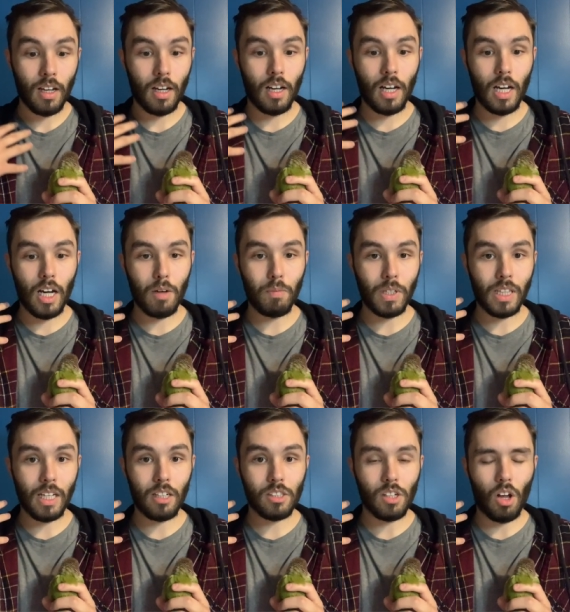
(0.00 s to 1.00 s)
Uh, but
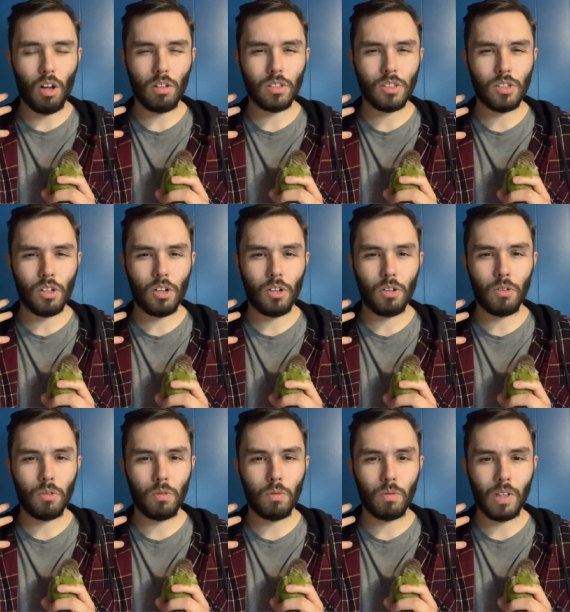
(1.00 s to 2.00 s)
there's
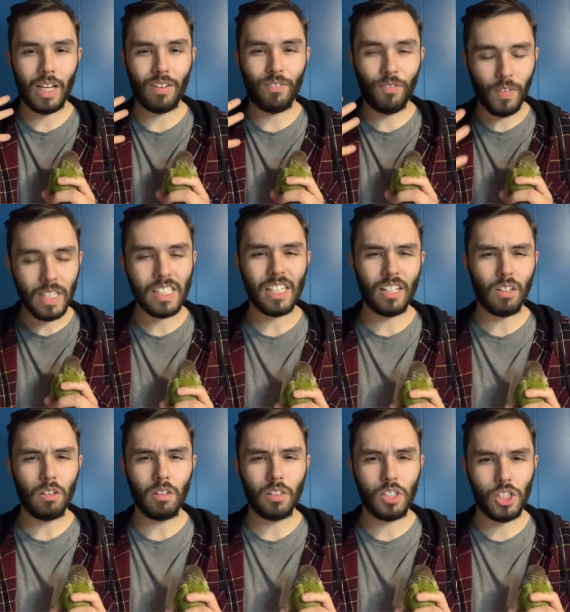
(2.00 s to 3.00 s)
also like
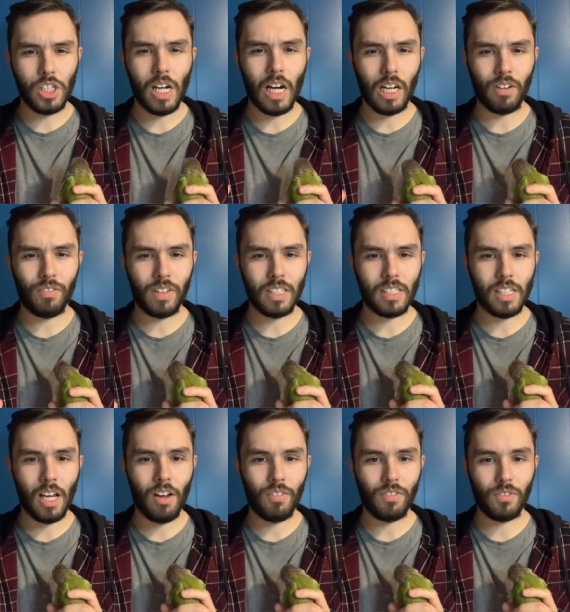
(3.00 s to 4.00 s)
physical geography
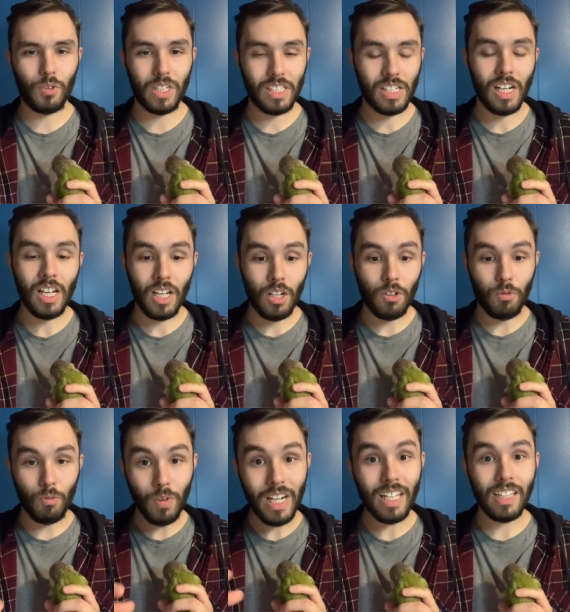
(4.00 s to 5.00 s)
stuff, which
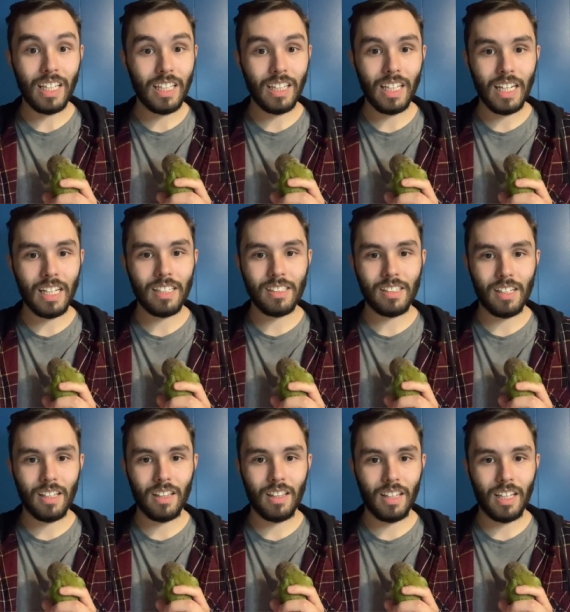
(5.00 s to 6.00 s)
really leans
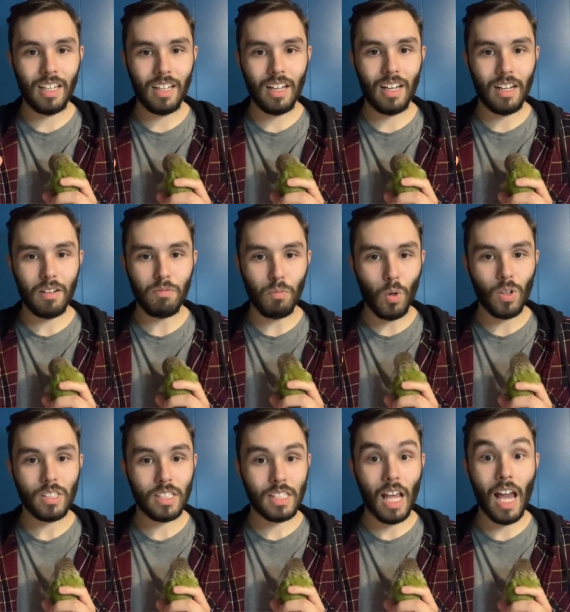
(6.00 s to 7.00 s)
in the uh, more
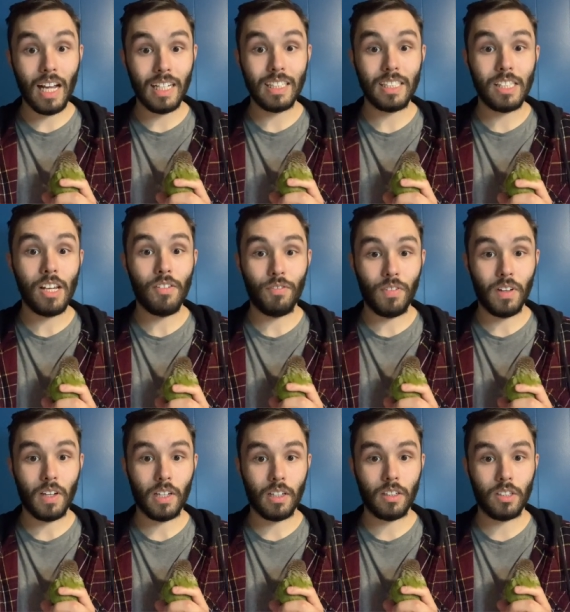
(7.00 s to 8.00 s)

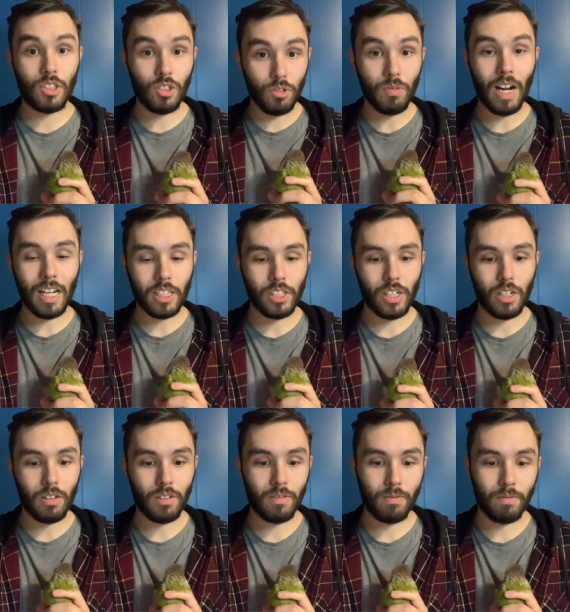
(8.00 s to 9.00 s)
scientific direction